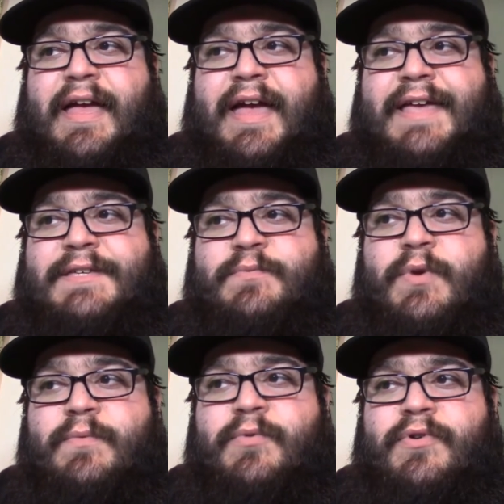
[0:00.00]
As
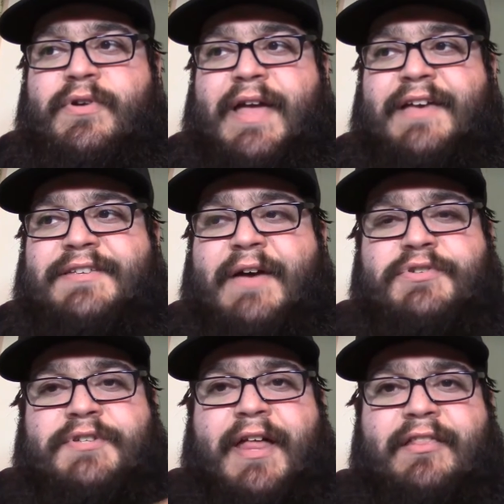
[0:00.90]
I
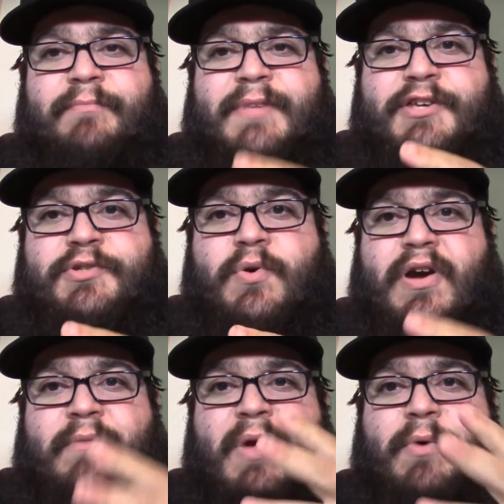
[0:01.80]
was telling them that
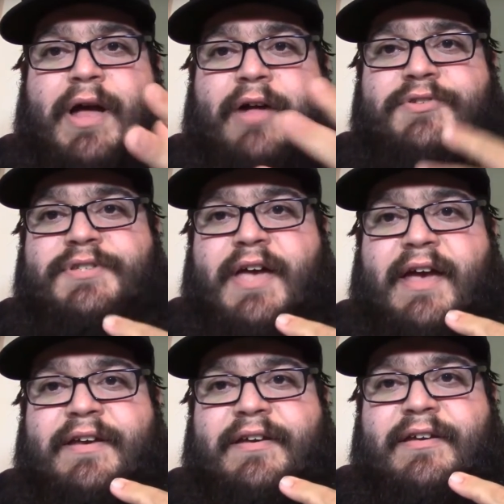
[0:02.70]
story, we were
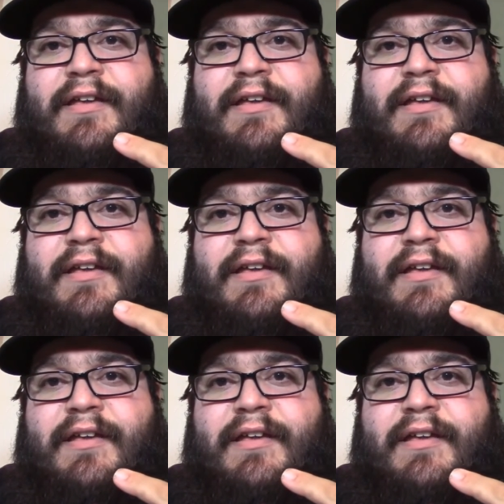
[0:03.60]
outside,